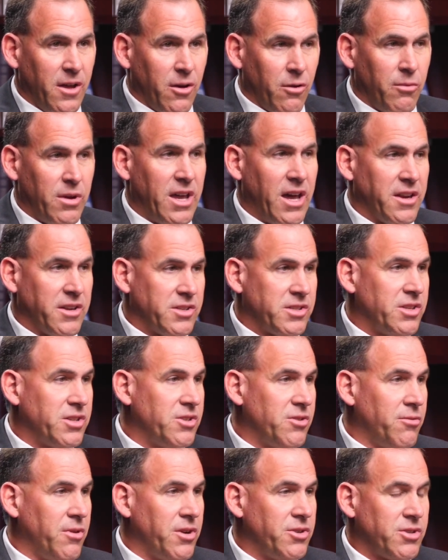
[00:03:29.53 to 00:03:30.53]
We had a
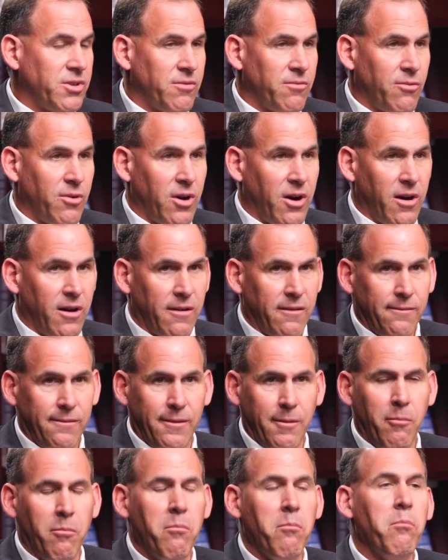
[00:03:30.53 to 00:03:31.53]
situation where
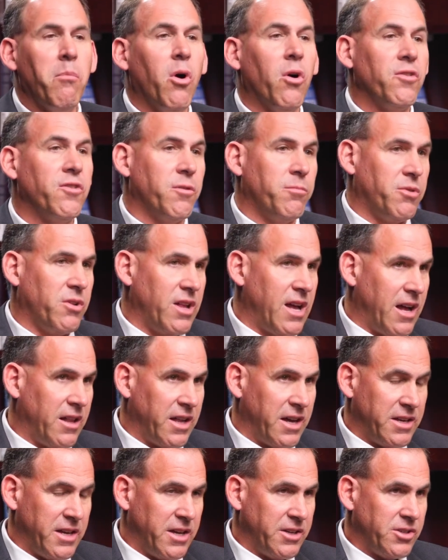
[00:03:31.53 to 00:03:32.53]
multiple
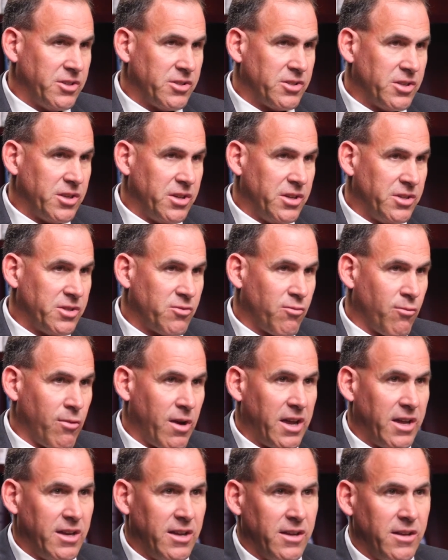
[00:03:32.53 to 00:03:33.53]
allied agencies
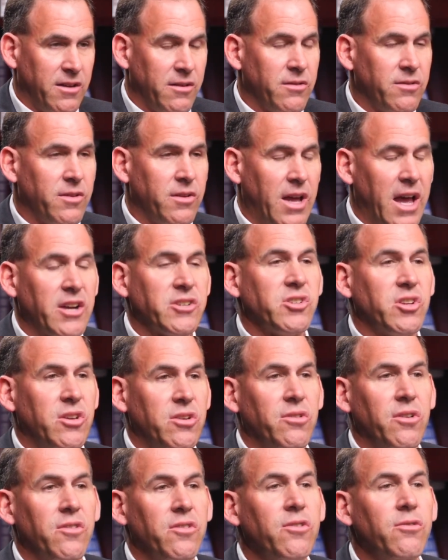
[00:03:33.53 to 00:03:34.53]
raided,
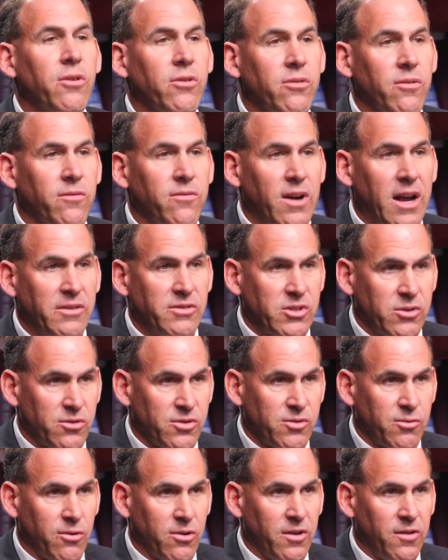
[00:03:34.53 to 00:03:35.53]
executed two hundred five
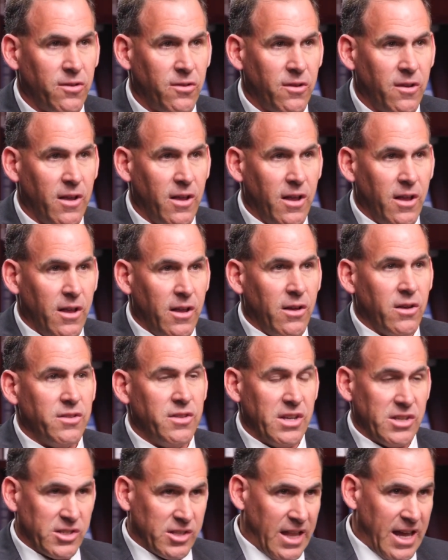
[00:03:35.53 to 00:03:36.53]
search warrants
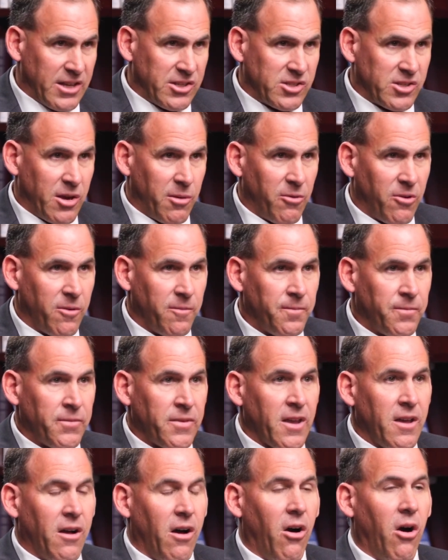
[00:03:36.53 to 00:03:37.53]
this last summer,
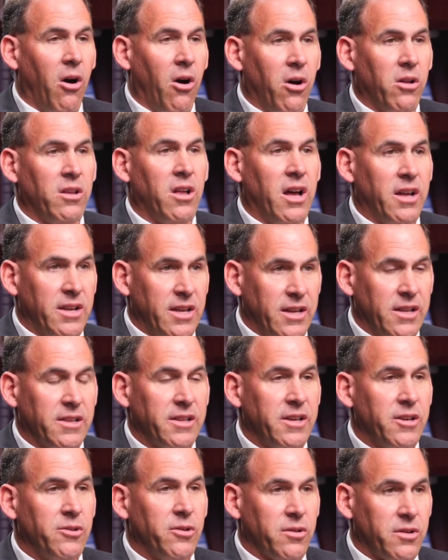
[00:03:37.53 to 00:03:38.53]
all on
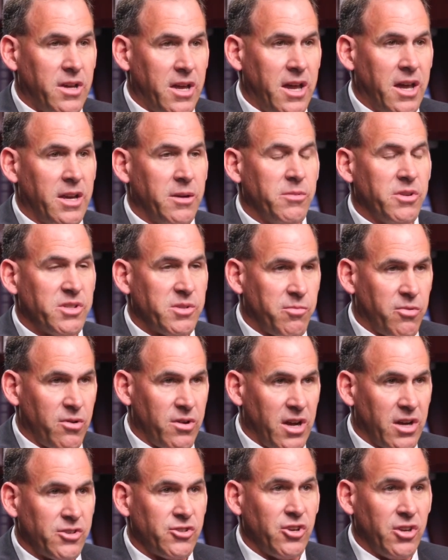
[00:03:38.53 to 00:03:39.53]
illegal cannabis
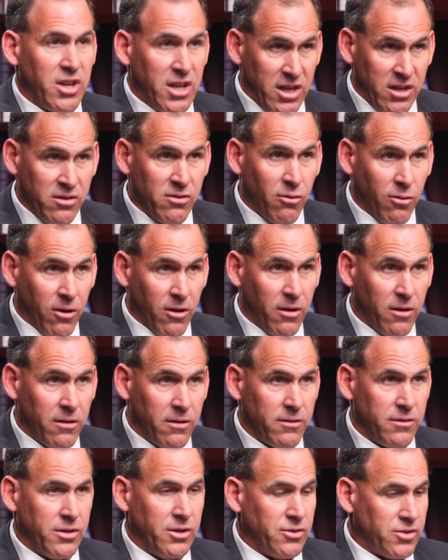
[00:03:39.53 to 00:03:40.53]
production indoor,
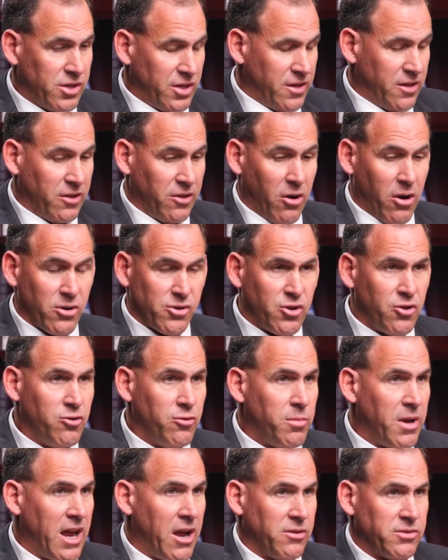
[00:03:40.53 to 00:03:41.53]
usually the large
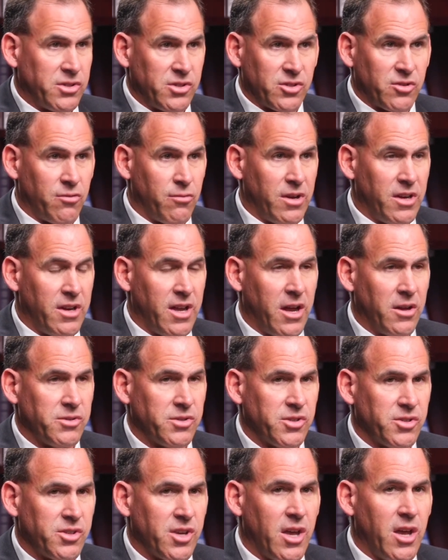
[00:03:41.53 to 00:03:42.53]
hoop houses,
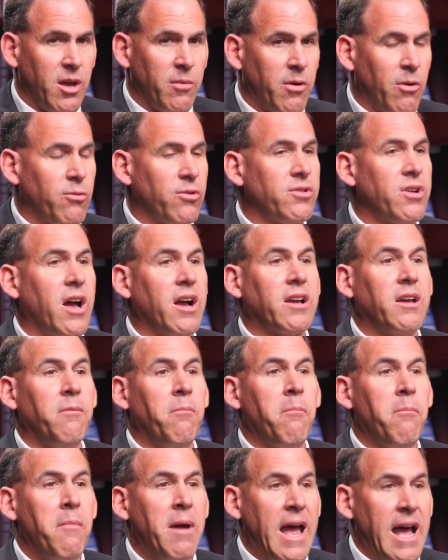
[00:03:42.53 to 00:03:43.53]
greenhouses, but we're
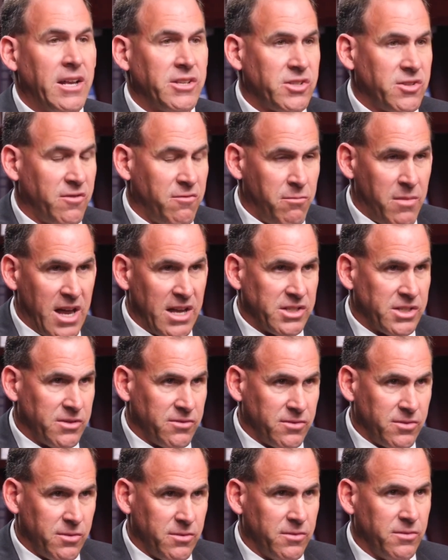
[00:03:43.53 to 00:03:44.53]
talking massive,
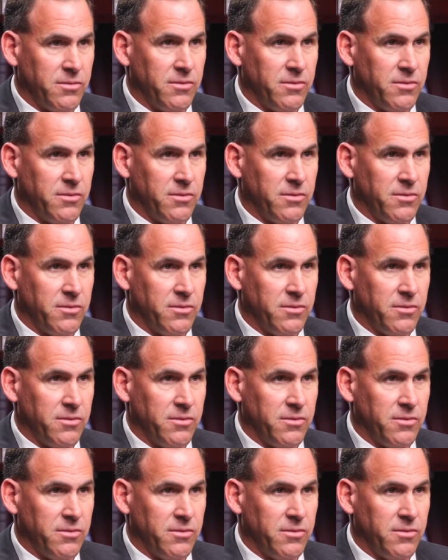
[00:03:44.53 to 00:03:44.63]
massive,